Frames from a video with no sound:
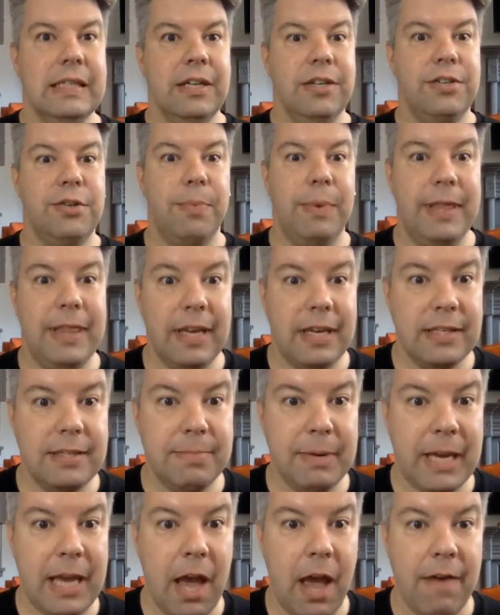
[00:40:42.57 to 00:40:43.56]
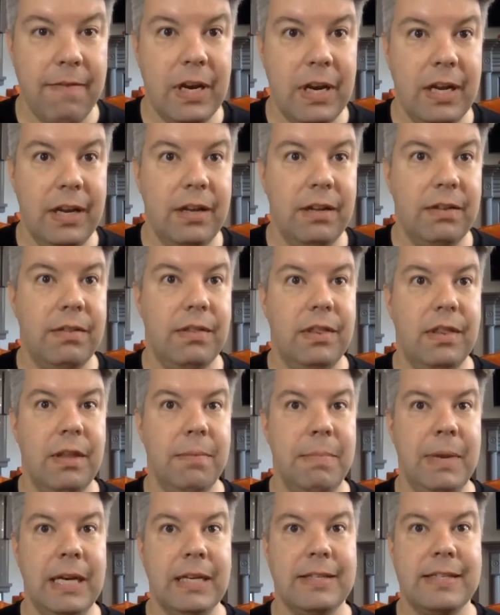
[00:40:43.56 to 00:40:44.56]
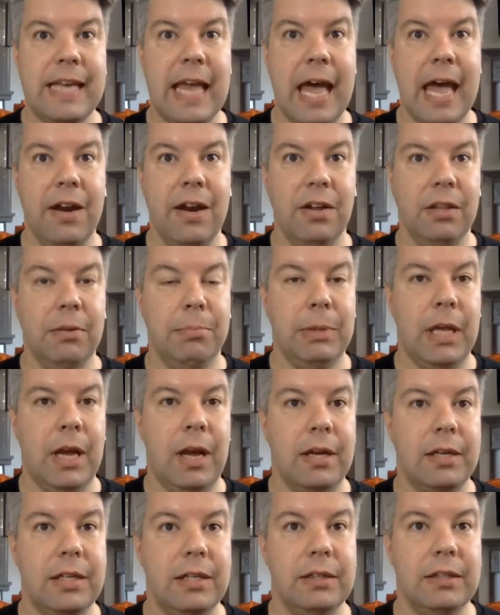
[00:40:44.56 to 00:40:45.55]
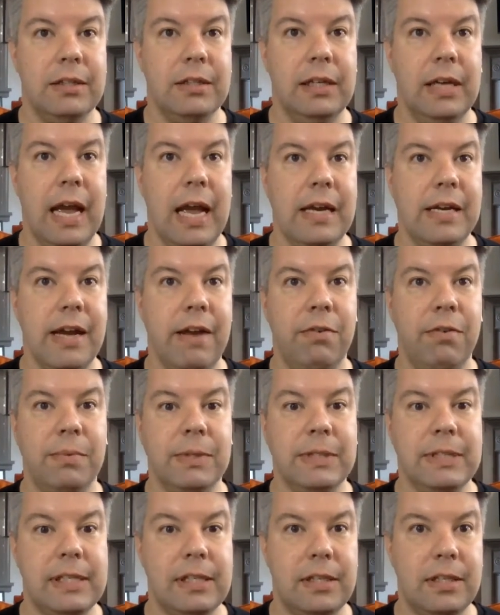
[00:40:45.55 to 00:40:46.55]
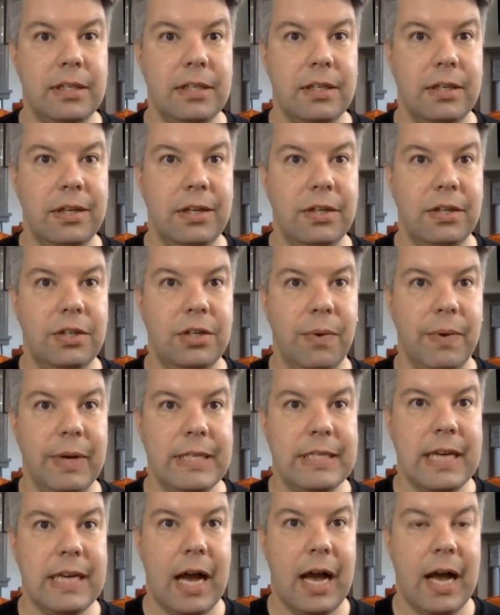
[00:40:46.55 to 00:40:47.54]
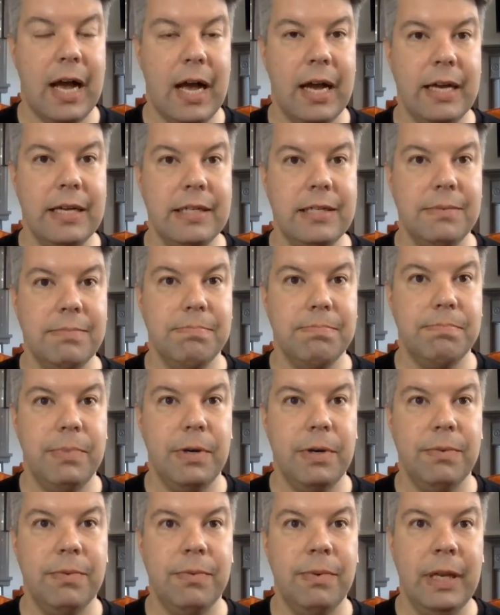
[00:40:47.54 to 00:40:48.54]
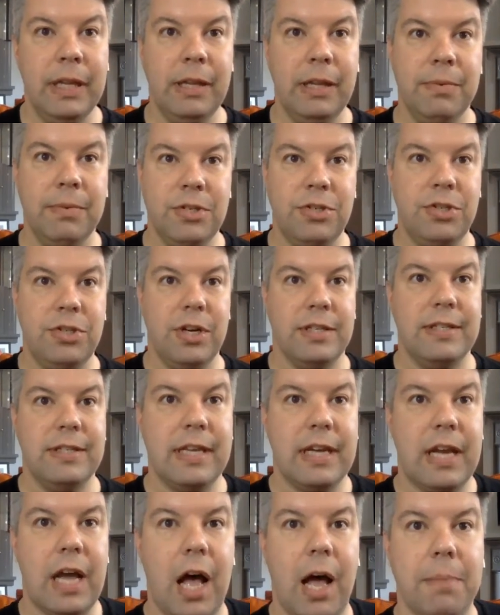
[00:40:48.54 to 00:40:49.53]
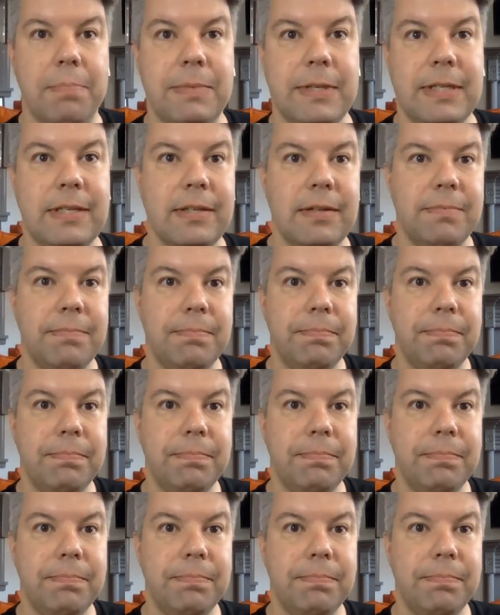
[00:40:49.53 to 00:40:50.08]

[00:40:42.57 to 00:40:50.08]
So we think it's Macavity, the meanest cat on the block, and everyone's going to hide, but it really was just the cops.